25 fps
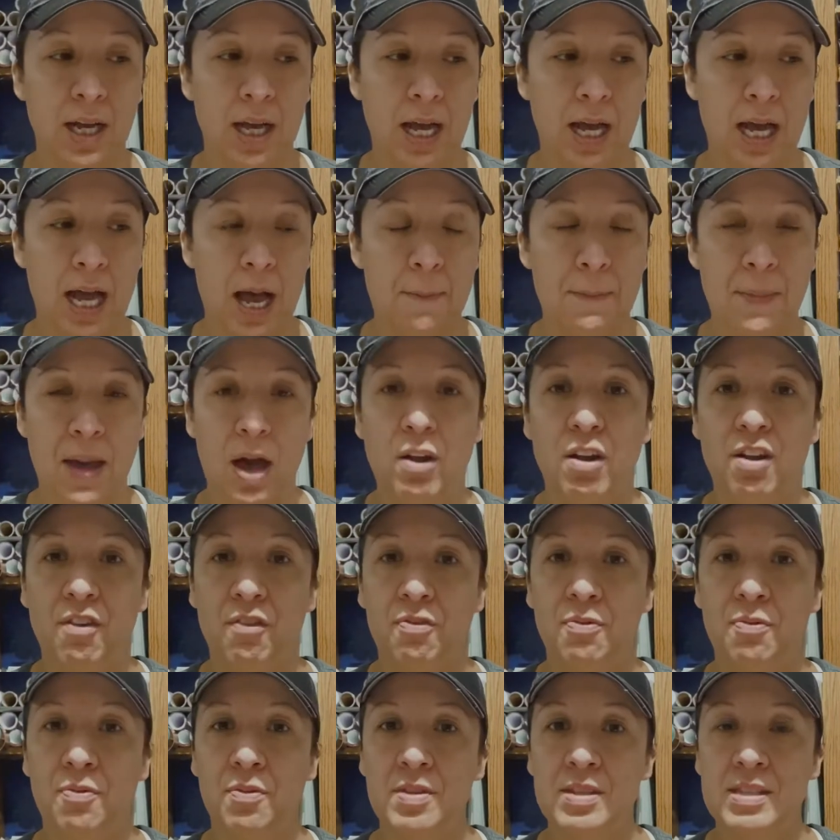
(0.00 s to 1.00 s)
amount
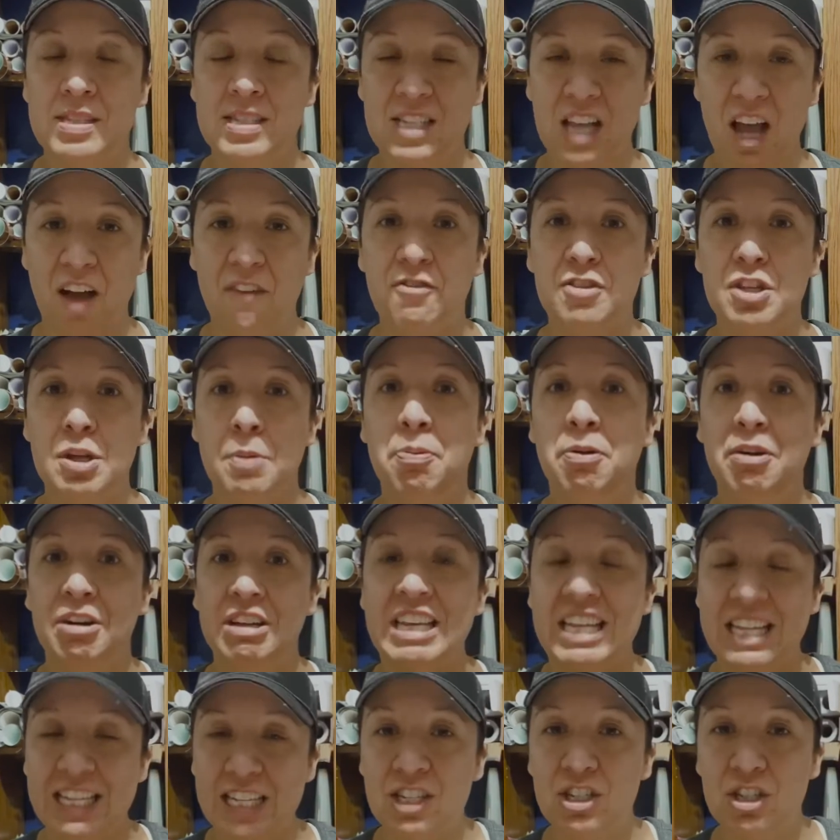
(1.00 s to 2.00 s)
of stuff to put
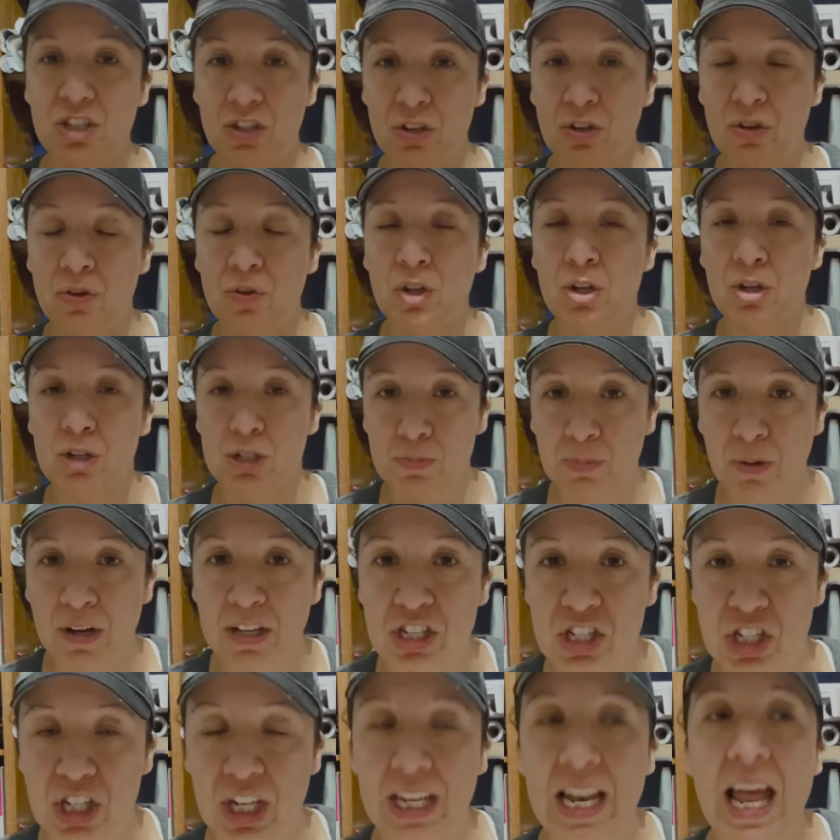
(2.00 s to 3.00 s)
into your
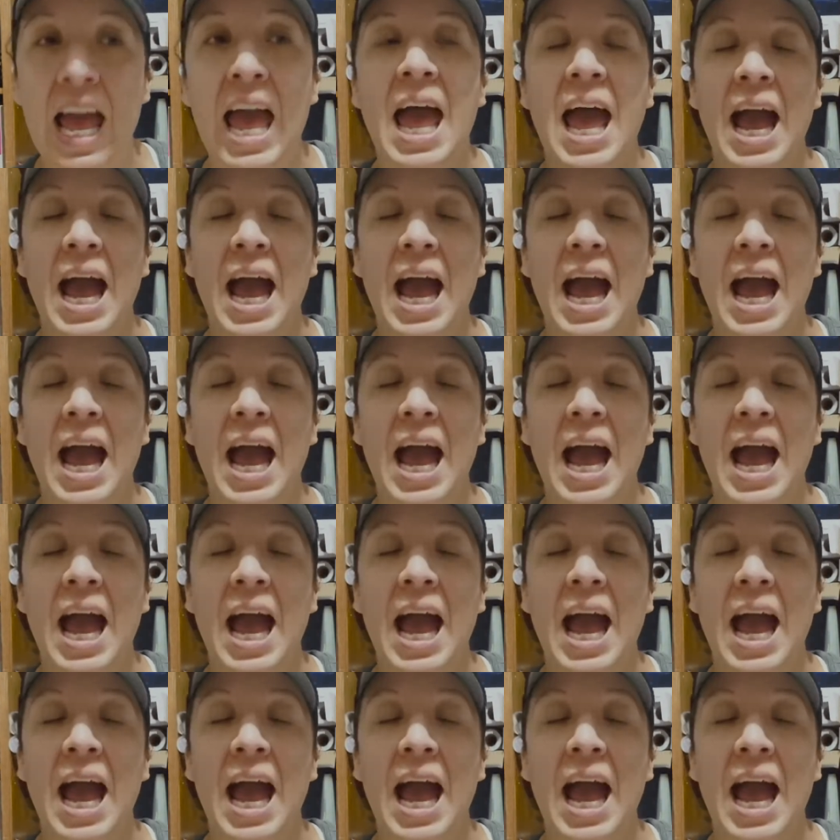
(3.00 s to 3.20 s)
spreadsheet,